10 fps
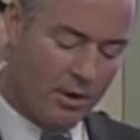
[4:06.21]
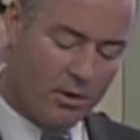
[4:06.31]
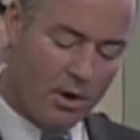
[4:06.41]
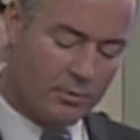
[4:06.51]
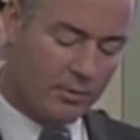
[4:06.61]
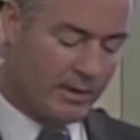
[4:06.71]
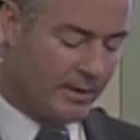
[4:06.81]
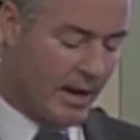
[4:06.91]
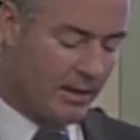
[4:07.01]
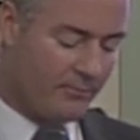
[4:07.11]
Our hardworking
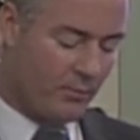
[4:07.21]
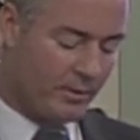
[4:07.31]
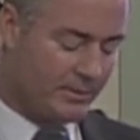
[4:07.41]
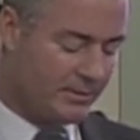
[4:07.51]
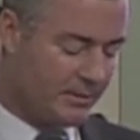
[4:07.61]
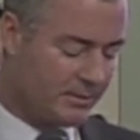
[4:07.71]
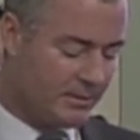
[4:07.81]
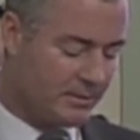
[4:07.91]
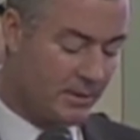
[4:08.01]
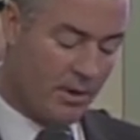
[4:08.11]
California
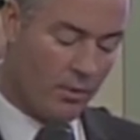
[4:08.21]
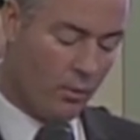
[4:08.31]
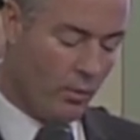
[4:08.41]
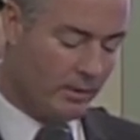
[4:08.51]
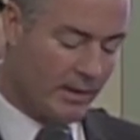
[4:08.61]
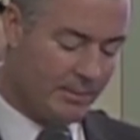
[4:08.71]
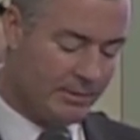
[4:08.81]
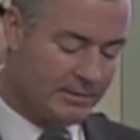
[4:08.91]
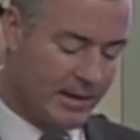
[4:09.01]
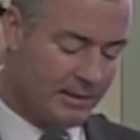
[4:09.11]
citizens will not
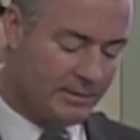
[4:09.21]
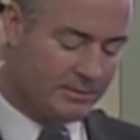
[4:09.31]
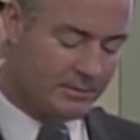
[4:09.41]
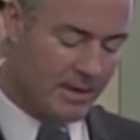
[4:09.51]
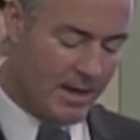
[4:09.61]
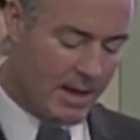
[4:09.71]
be silenced,